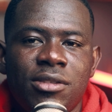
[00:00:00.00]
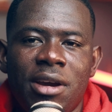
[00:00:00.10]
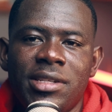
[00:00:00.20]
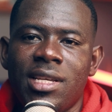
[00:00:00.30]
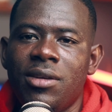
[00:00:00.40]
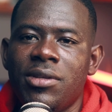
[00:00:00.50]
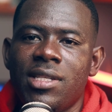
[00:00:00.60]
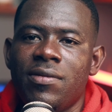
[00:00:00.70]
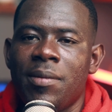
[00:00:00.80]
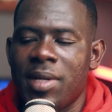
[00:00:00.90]
So I recently
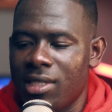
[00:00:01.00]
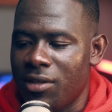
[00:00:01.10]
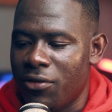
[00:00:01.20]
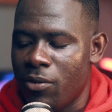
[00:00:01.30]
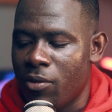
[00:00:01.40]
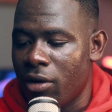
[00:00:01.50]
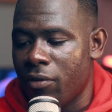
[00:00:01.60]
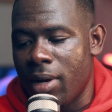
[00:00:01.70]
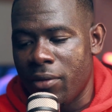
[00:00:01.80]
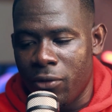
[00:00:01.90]
received a message from one
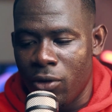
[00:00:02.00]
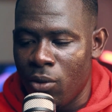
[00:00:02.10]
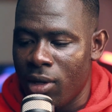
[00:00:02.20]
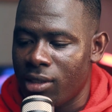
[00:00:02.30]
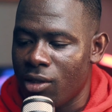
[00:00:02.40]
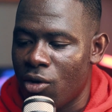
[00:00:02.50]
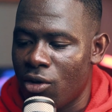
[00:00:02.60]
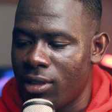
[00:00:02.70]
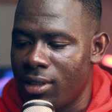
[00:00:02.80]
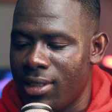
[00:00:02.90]
of my followers
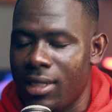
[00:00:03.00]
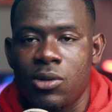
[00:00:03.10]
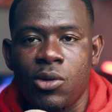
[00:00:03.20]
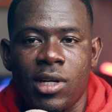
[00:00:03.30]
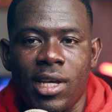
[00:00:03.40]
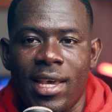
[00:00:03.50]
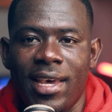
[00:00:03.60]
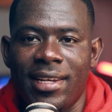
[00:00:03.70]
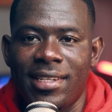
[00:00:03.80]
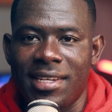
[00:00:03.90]
on TikTok
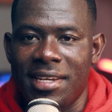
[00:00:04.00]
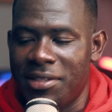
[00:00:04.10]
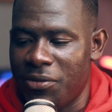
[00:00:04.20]
and it